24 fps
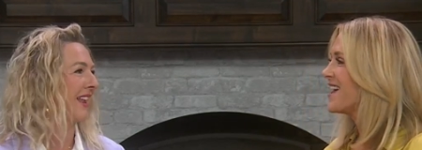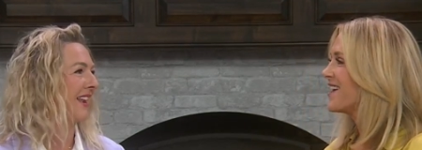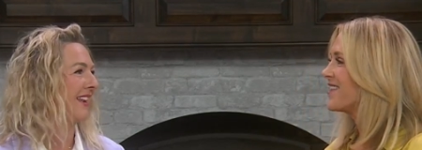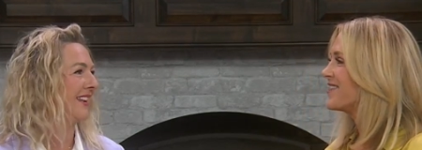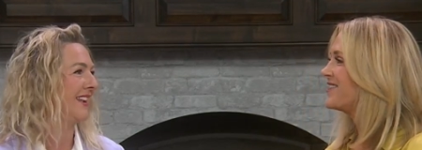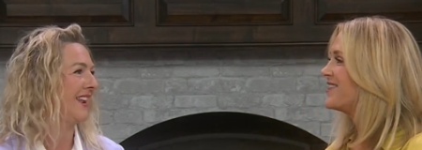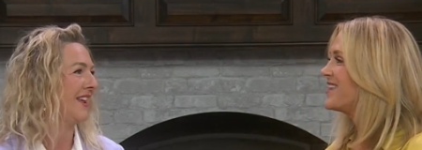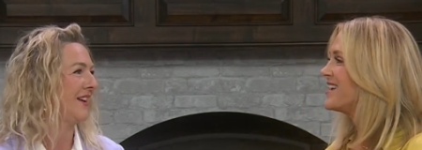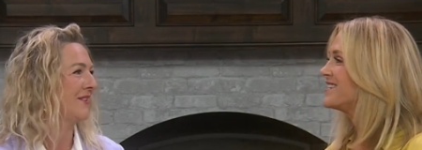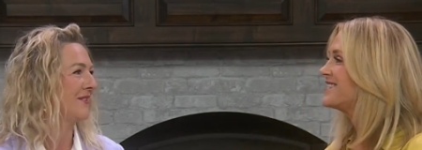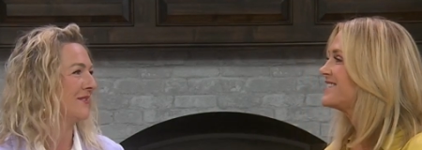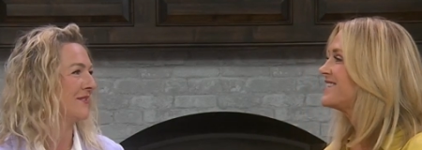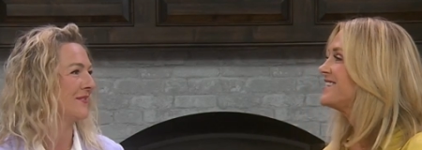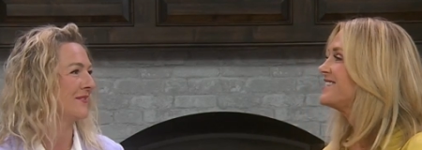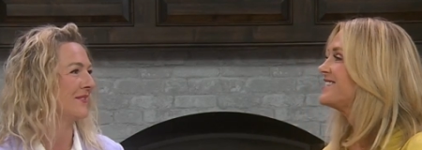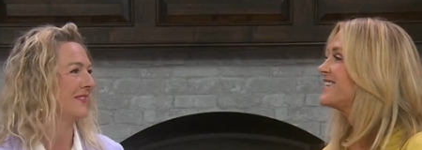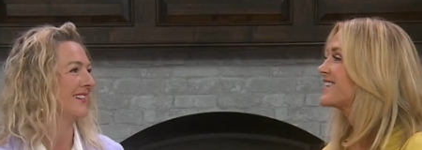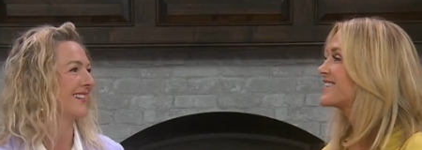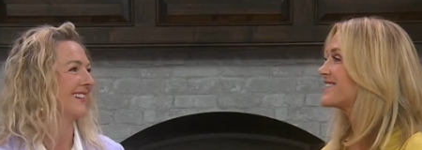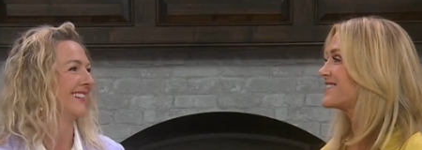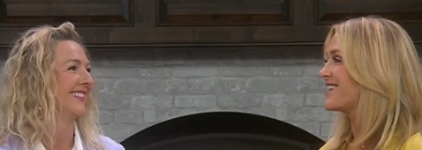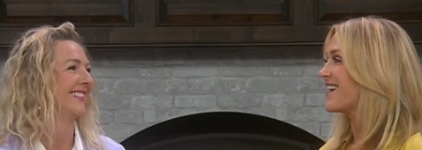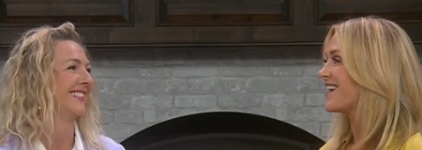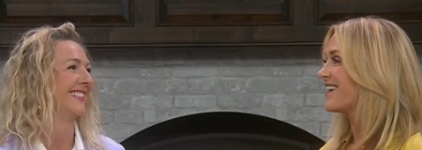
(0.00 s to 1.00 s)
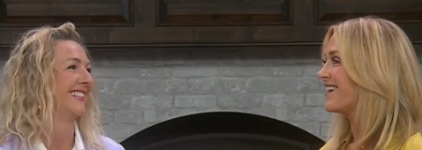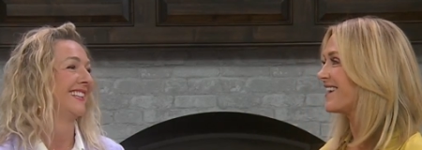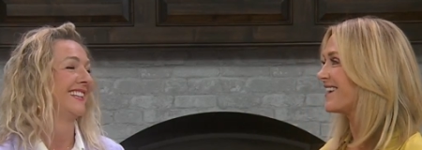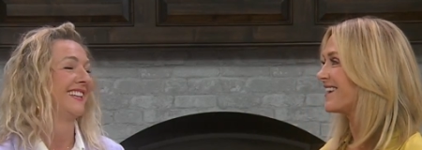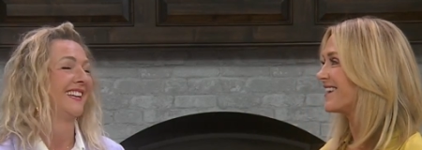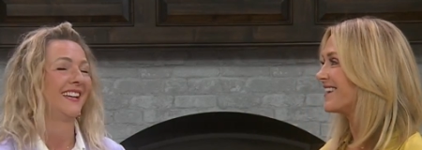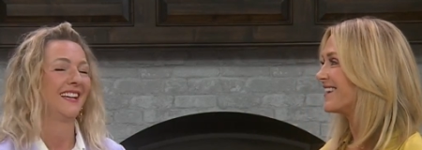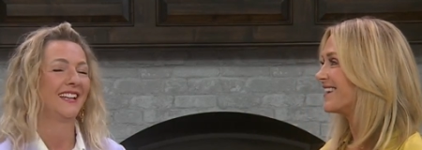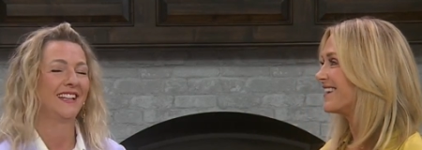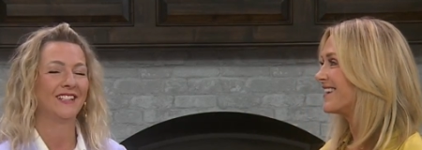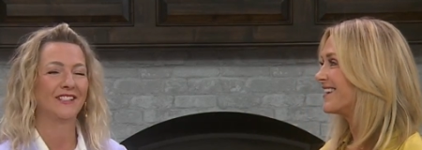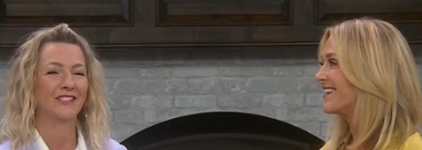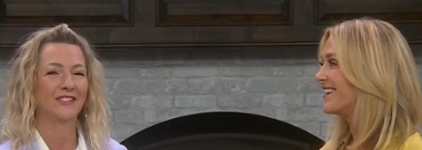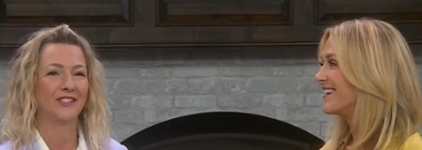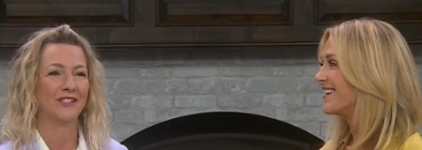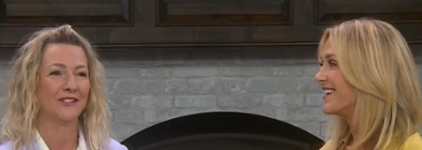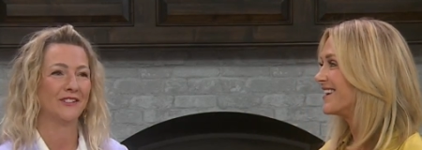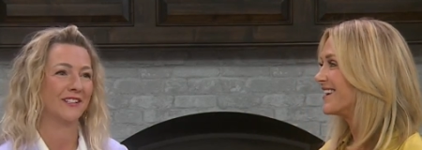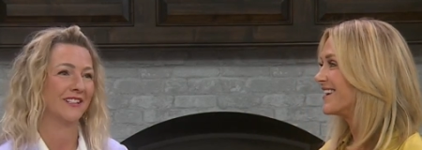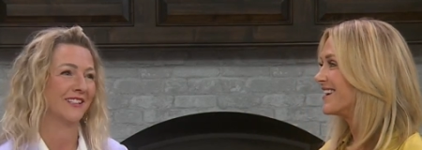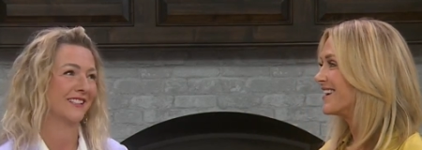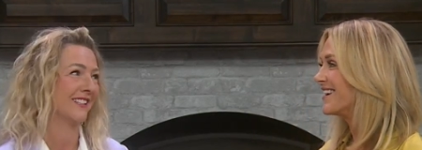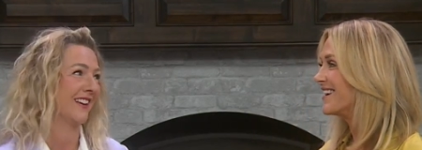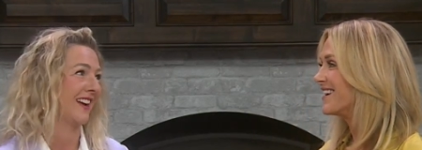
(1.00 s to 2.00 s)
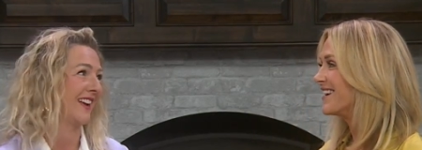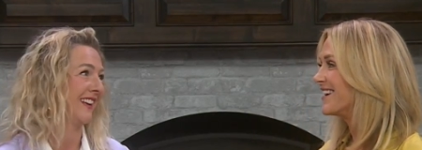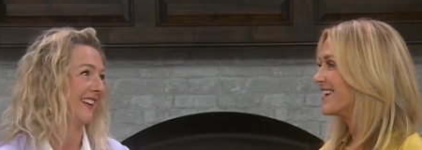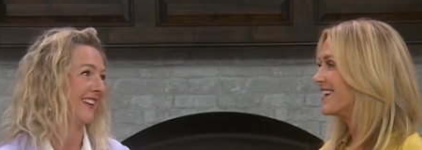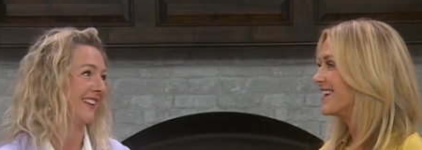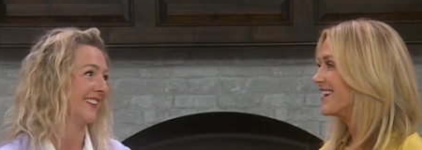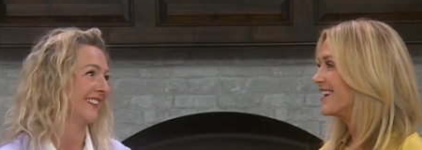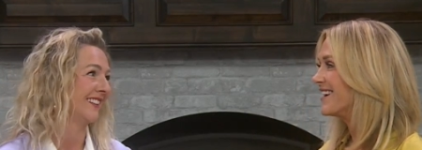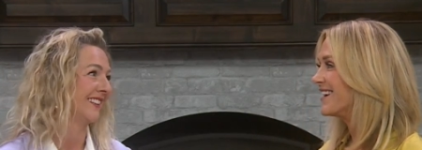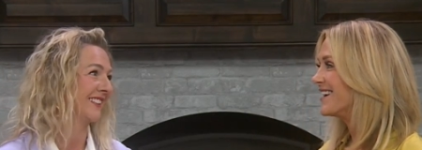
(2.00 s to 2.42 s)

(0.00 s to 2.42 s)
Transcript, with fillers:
Speaker 1: This is exciting. It is so exciting.